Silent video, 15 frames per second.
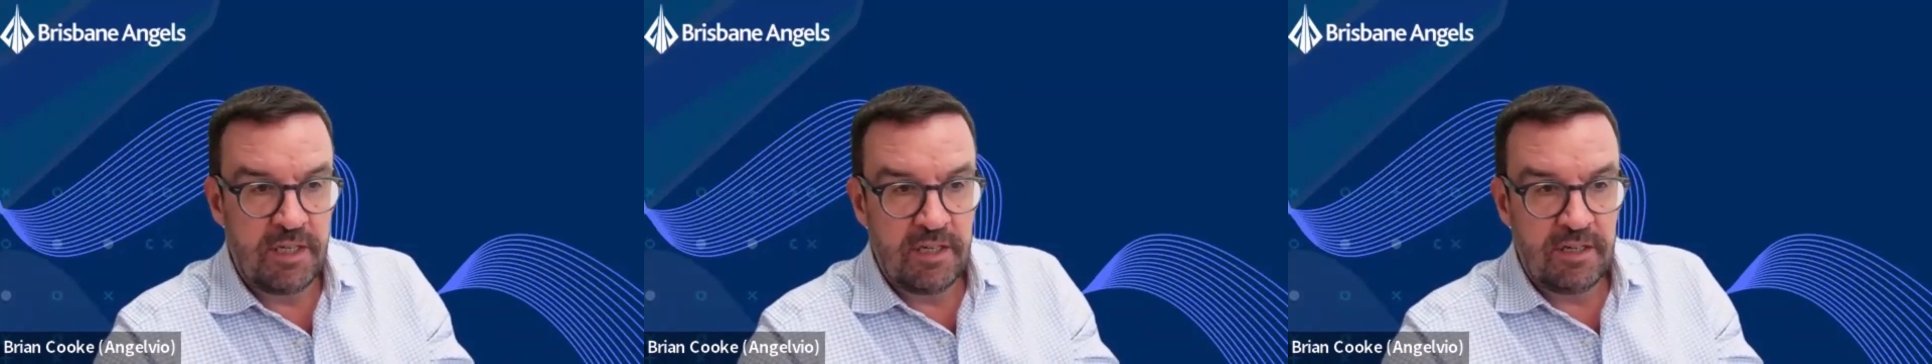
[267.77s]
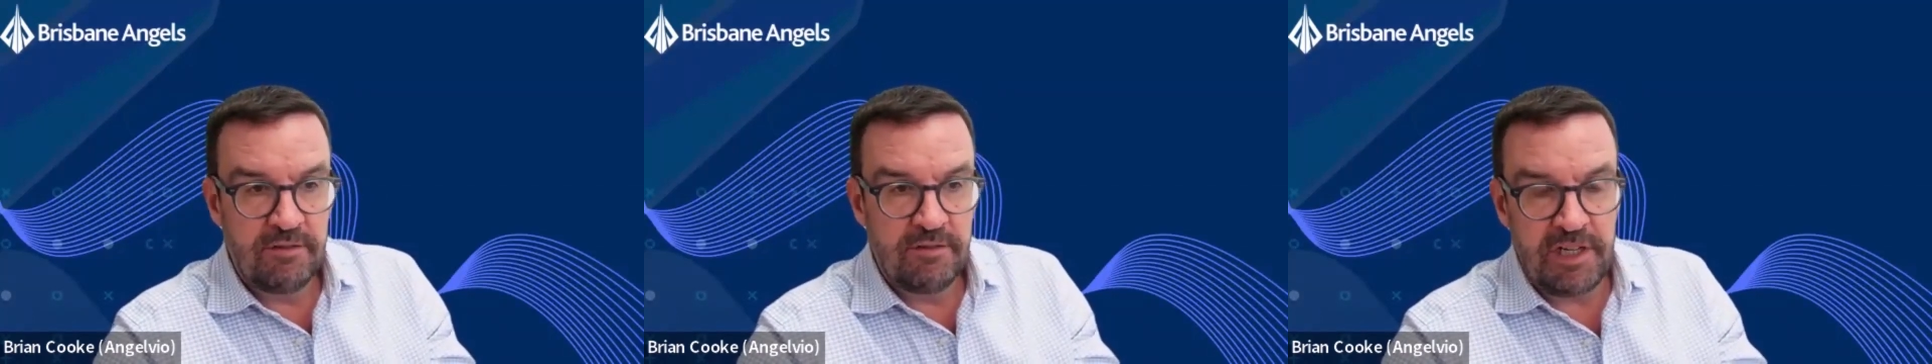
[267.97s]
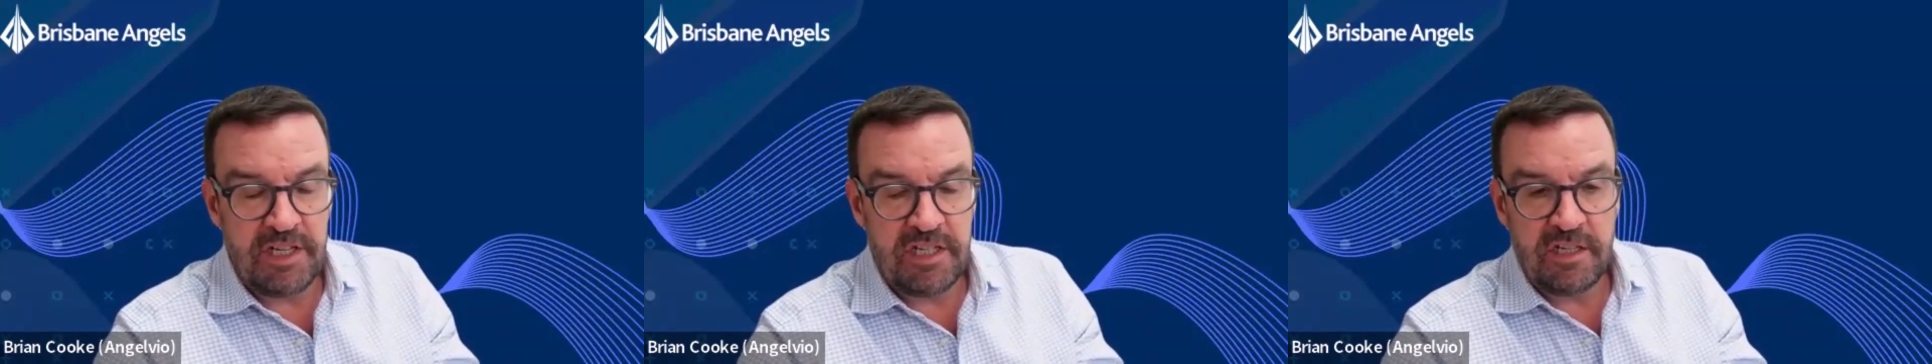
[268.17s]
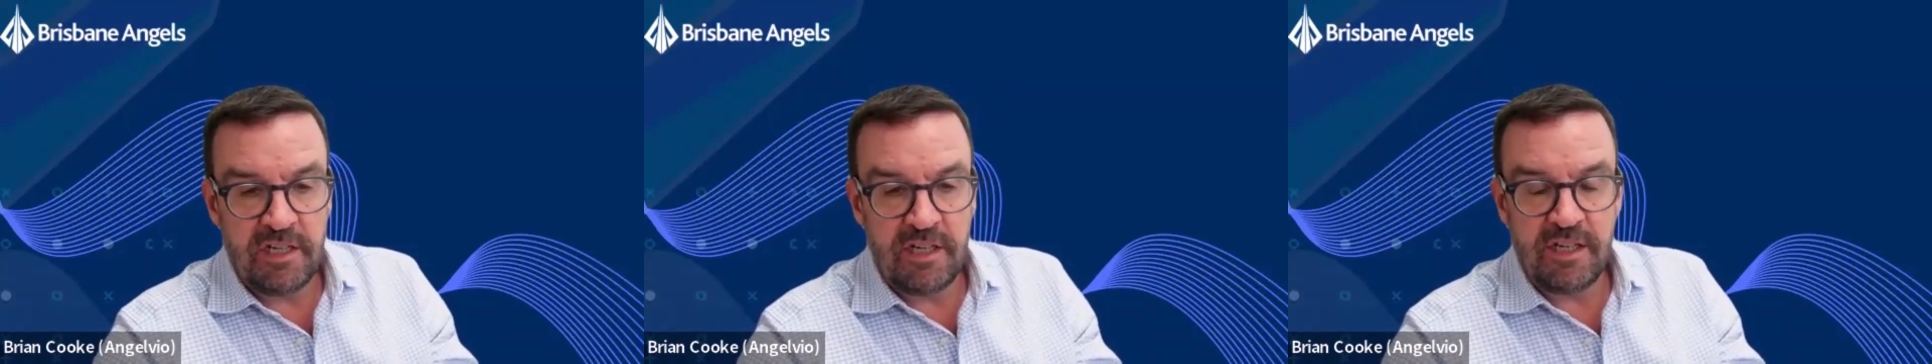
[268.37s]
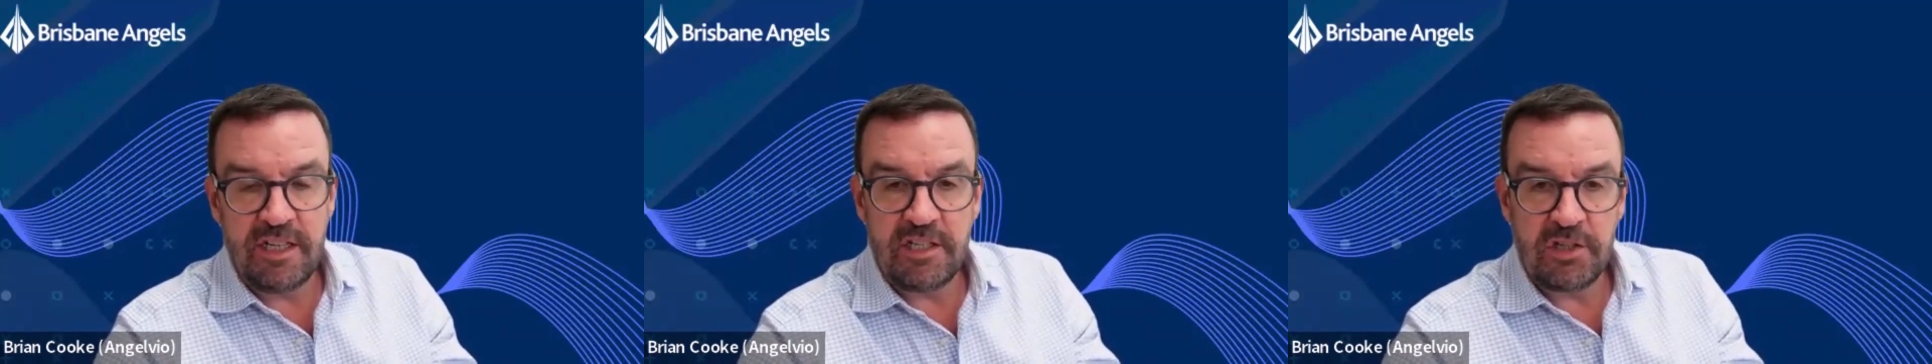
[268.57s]

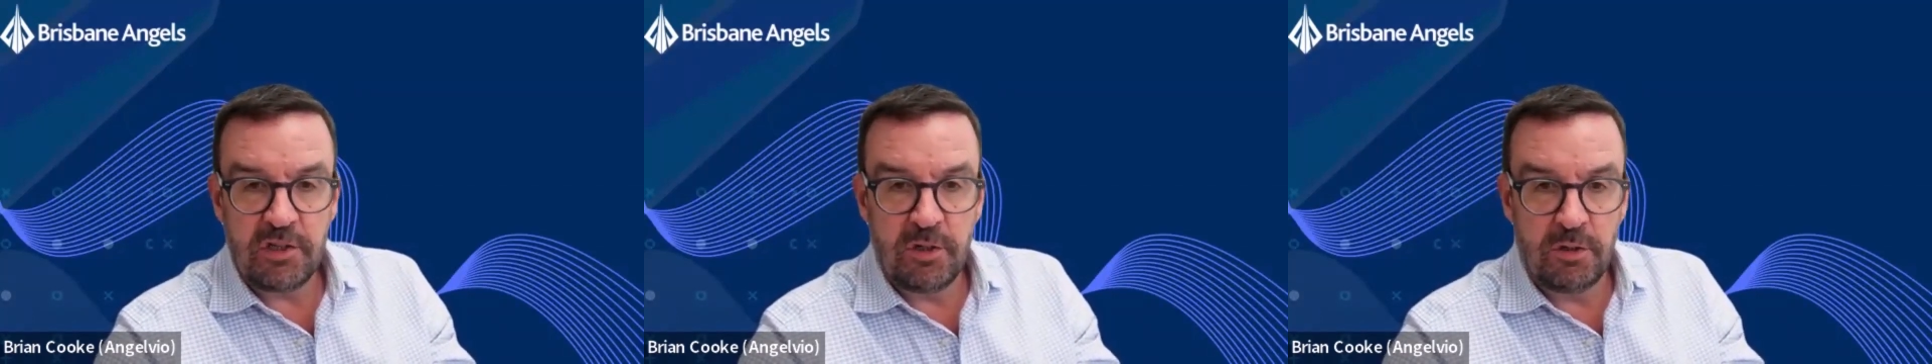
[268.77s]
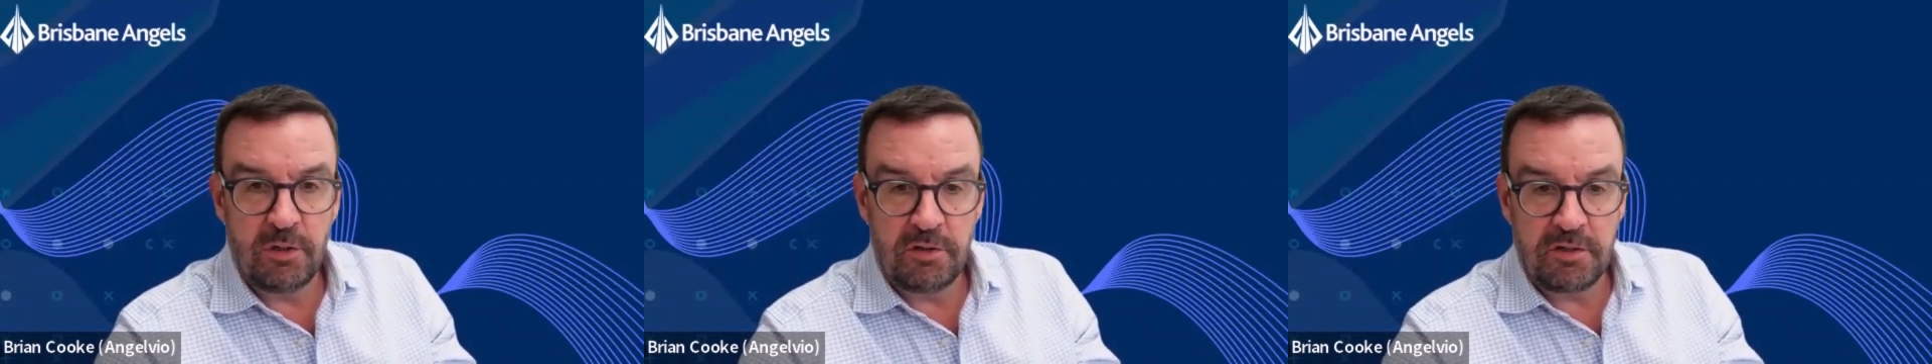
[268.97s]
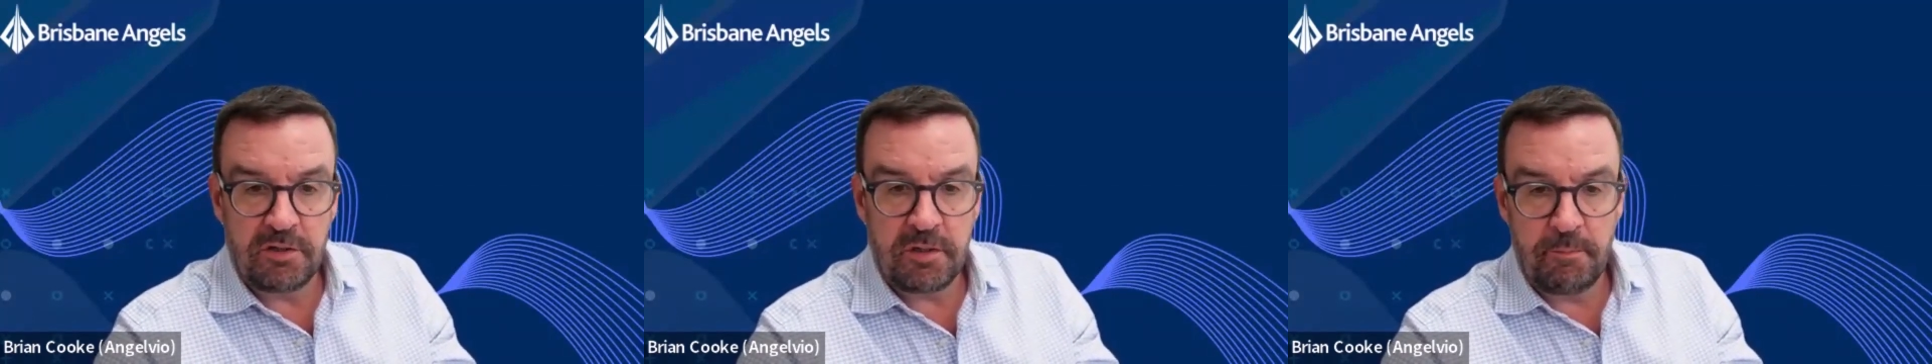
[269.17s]
recently sold